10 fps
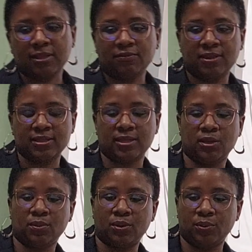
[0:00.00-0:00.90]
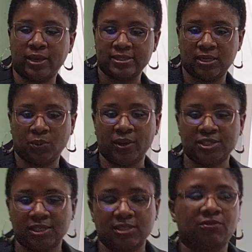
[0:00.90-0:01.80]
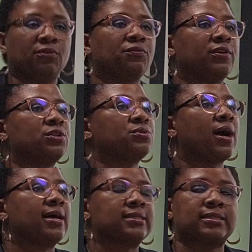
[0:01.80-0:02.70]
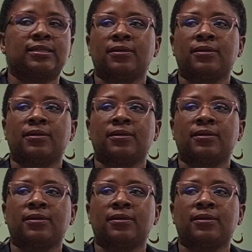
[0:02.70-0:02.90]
if there's anyone who has any questions, feel free to ask.